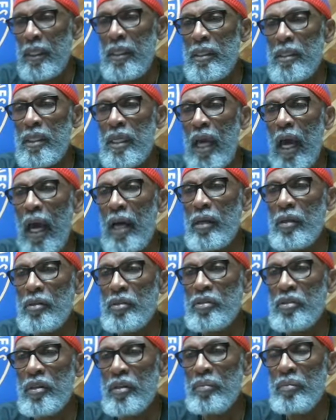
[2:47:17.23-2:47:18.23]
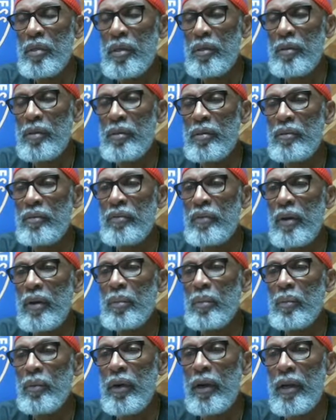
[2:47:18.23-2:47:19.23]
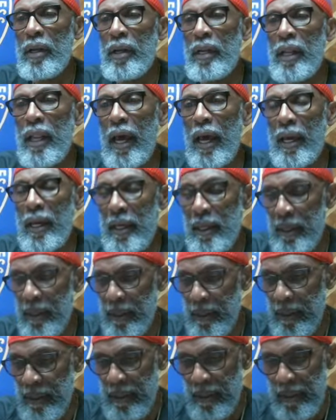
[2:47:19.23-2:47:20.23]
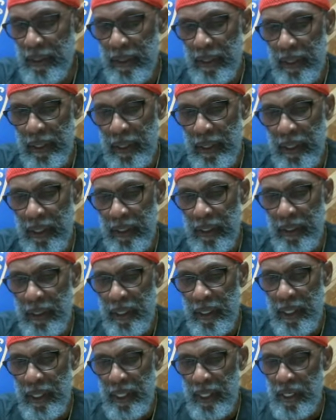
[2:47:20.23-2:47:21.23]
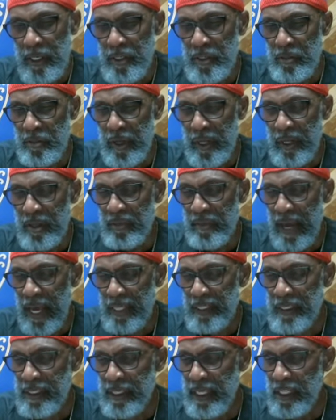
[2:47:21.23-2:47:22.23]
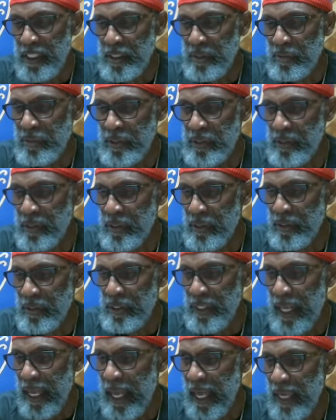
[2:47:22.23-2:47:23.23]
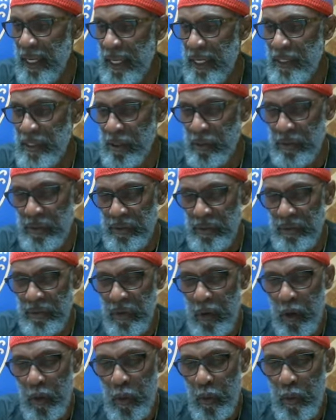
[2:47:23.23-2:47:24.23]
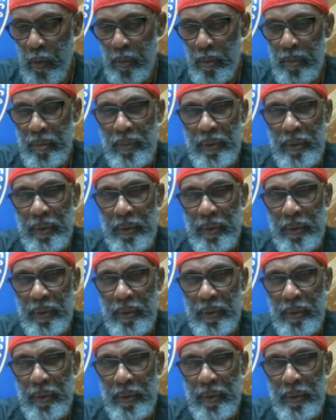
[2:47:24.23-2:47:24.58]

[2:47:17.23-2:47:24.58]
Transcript: Chicago Tribune, February the 9th. Huh? Israeli vaccination results add a dose of hope.